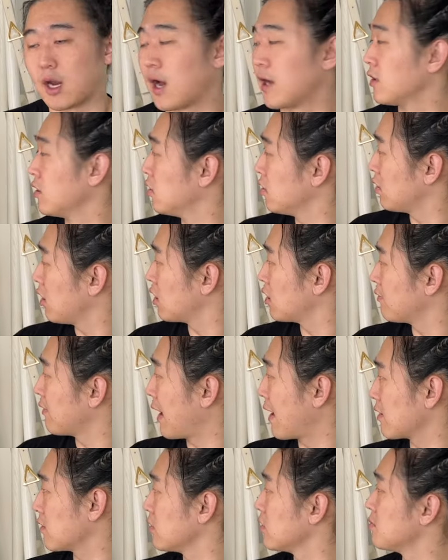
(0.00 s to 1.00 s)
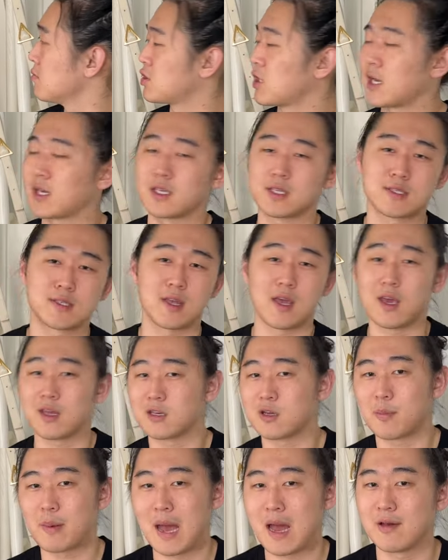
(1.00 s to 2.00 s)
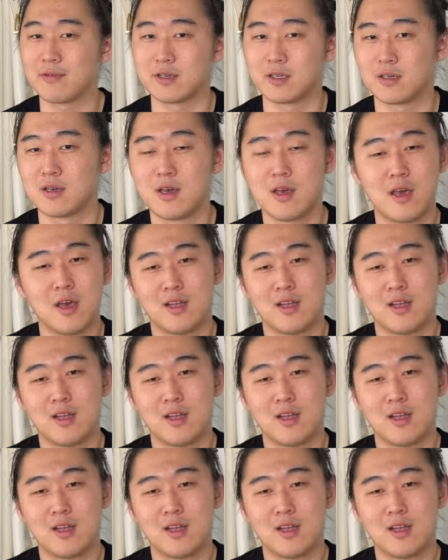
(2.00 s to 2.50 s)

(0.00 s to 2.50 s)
I know a lot of Acronym jackets, they end up having